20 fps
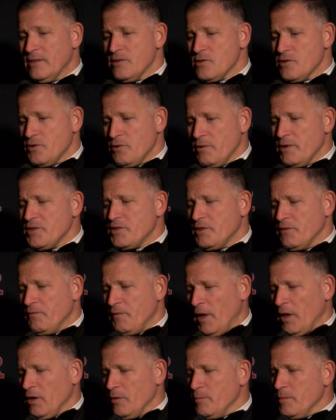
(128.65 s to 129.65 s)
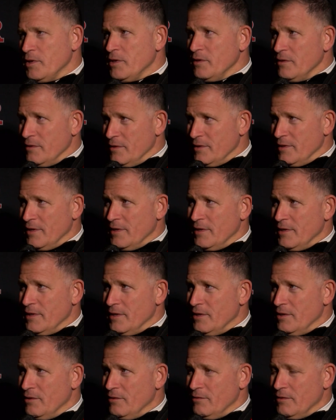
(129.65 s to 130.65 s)
So there is development.
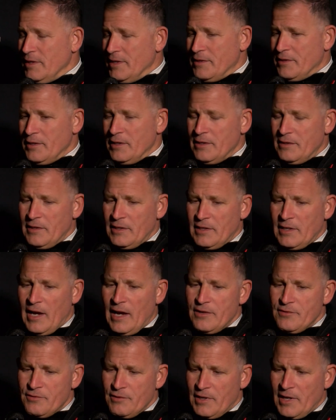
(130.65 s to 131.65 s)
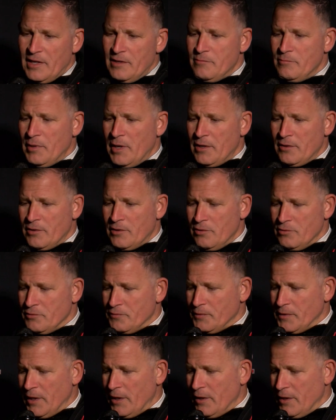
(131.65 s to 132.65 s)
You know, I think that guys are getting better. Coach
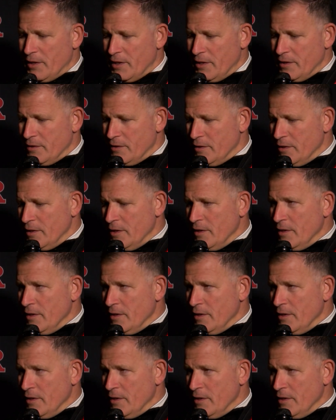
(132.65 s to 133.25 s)
Flaherty and